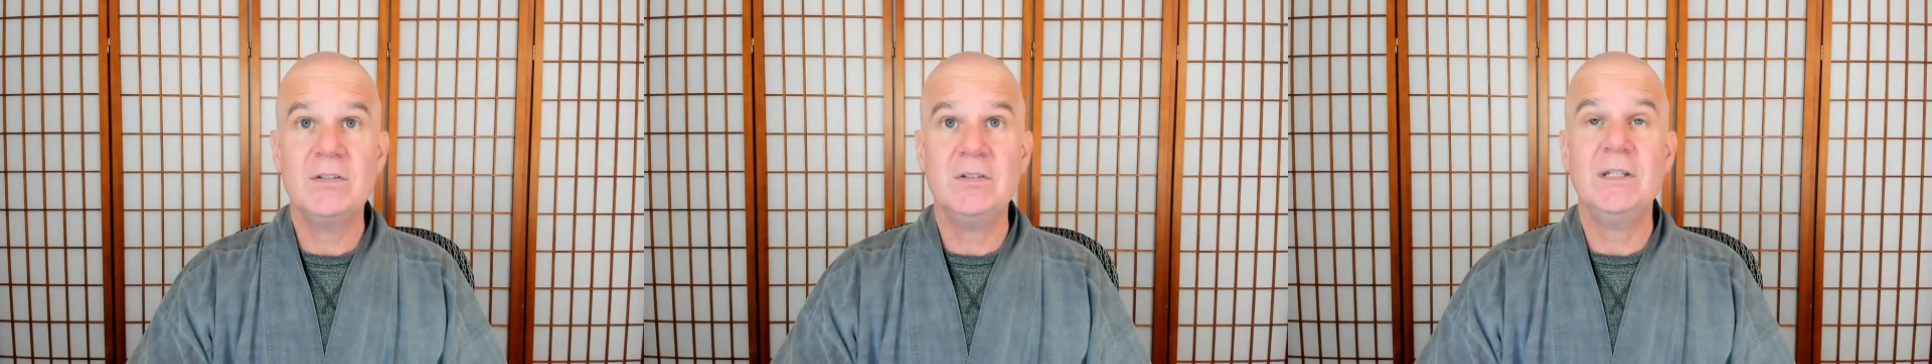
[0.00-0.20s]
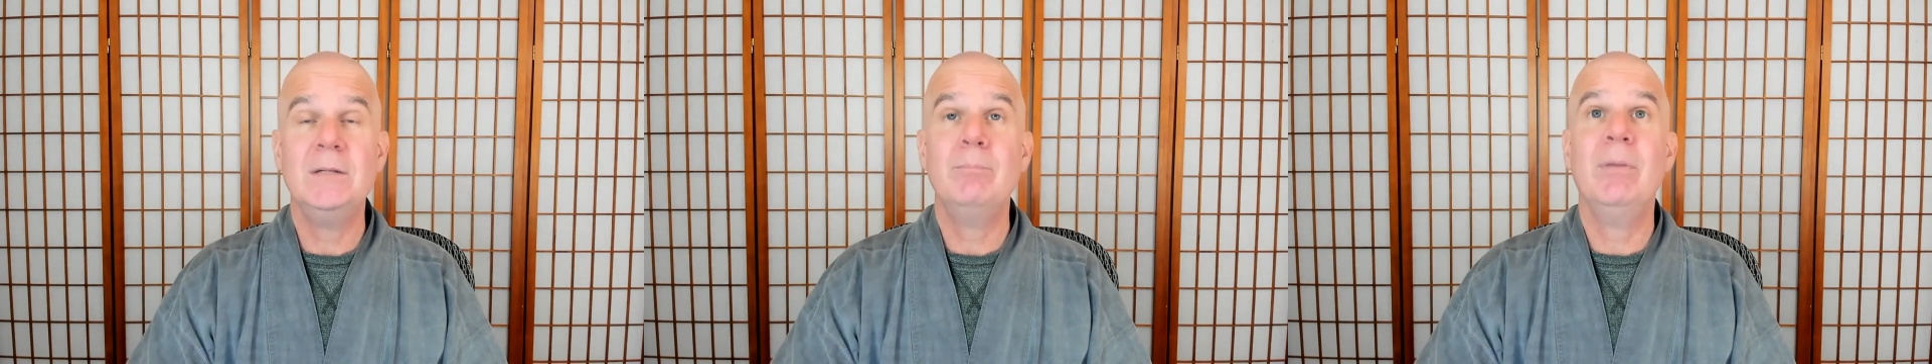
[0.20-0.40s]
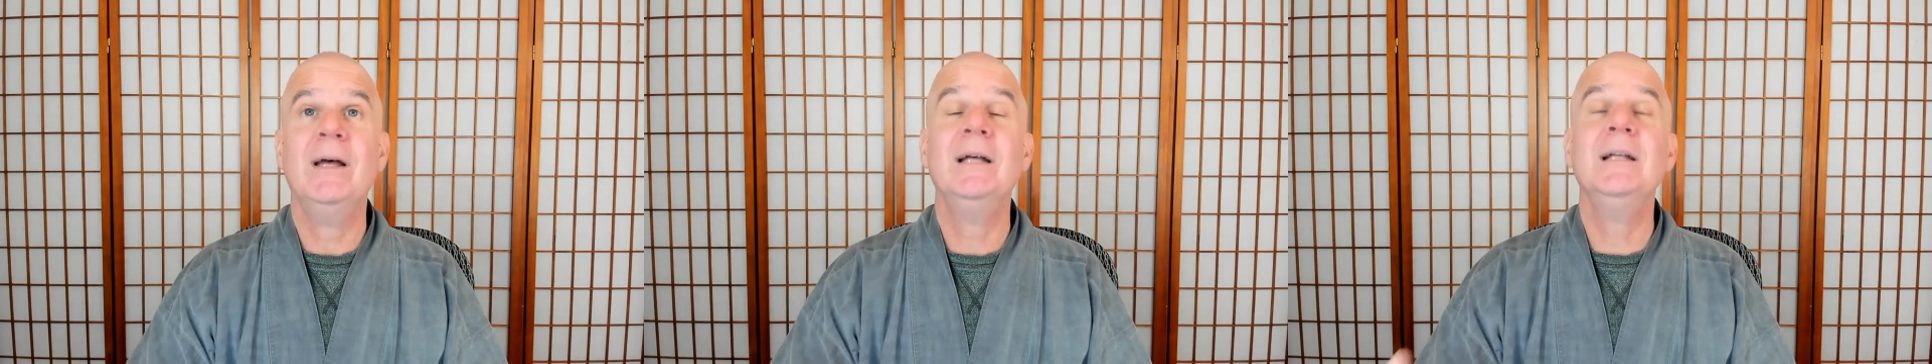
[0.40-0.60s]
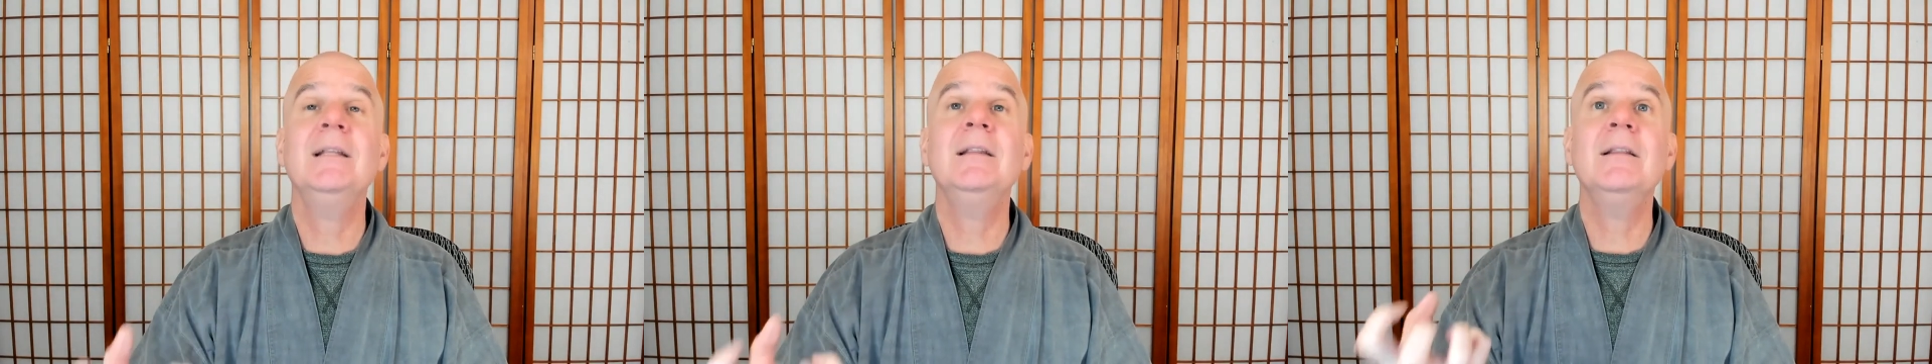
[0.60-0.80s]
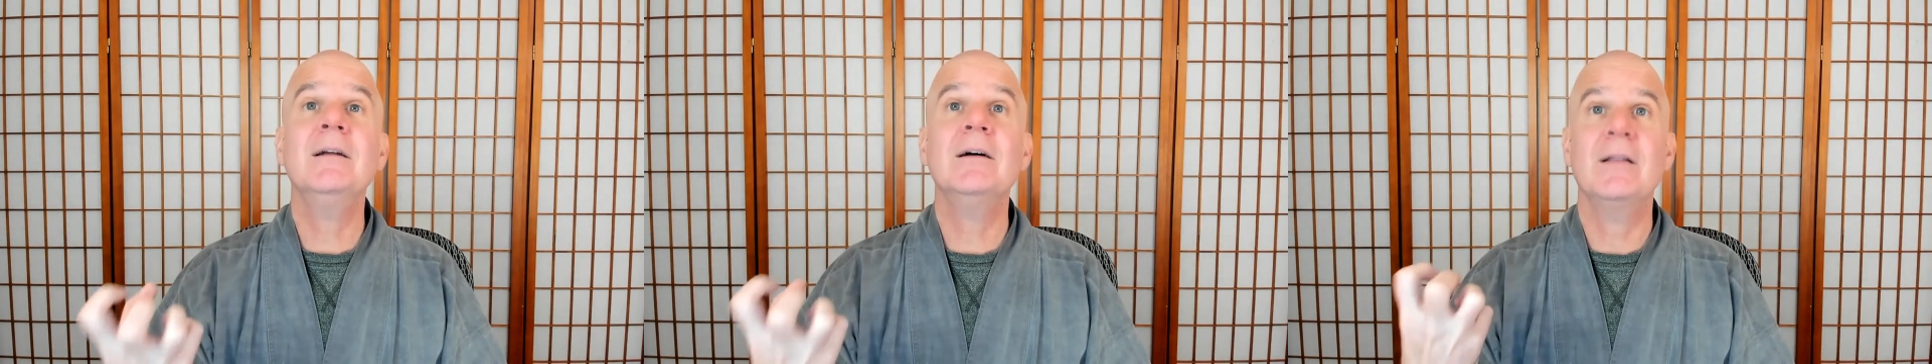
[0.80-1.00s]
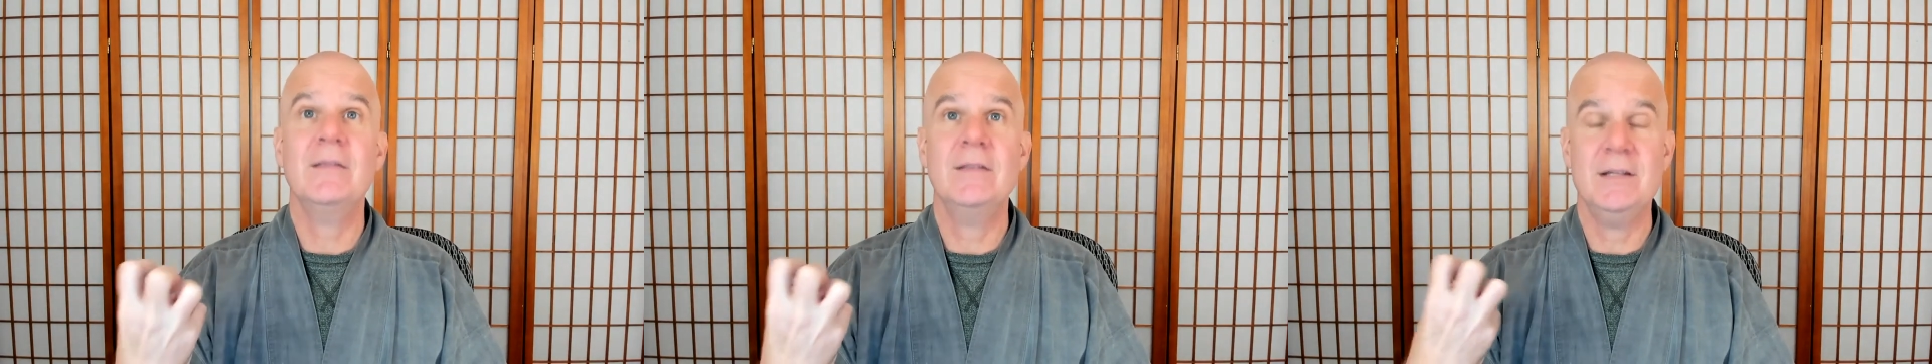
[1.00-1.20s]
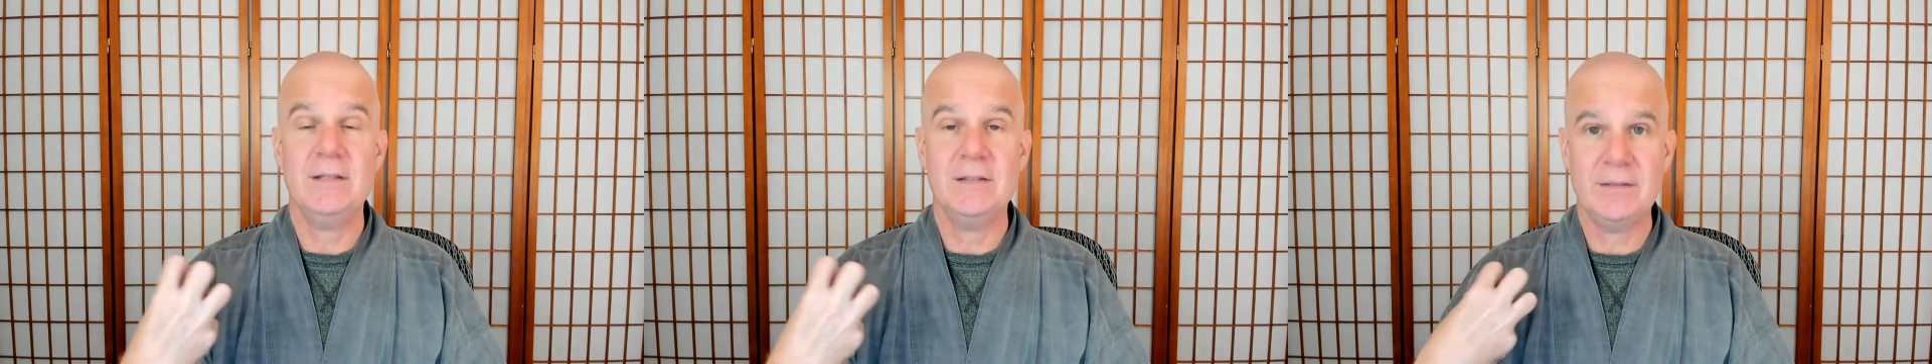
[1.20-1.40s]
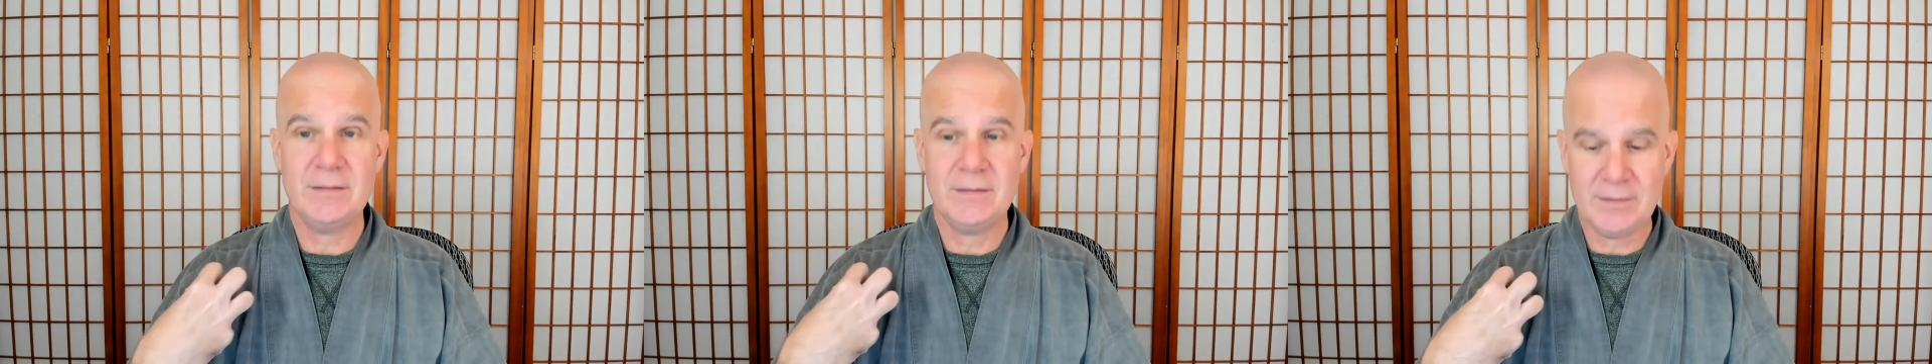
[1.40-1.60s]
depend on
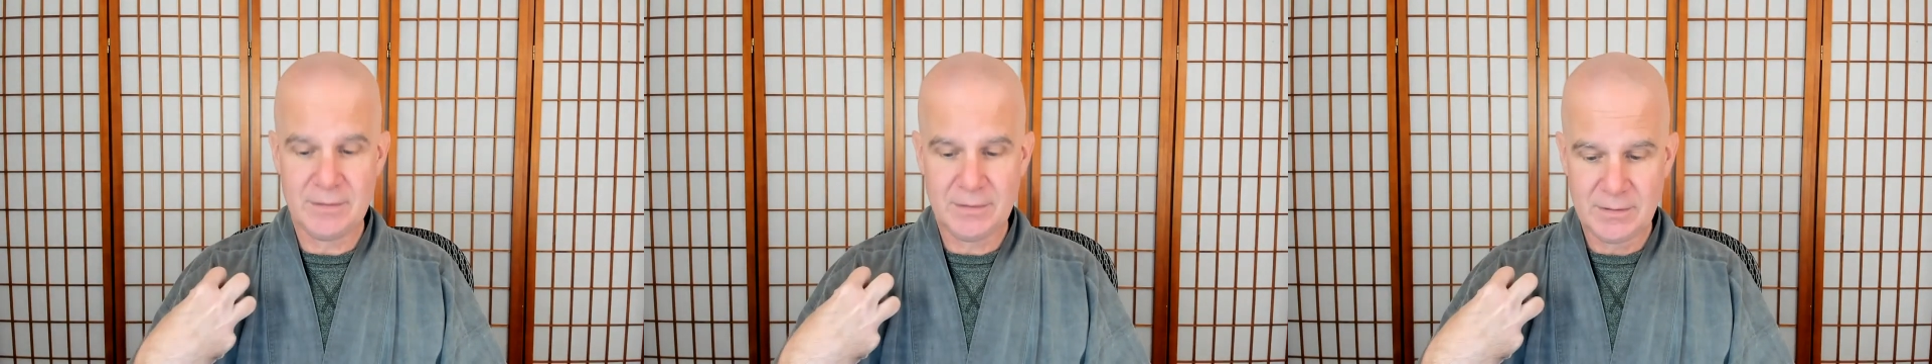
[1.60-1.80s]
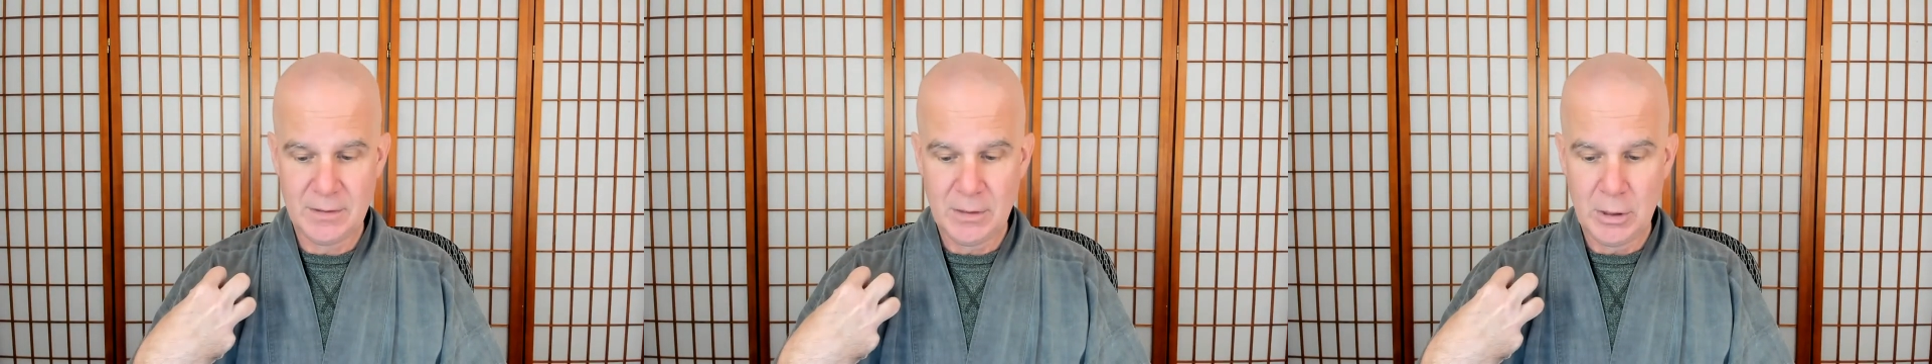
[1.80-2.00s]
this,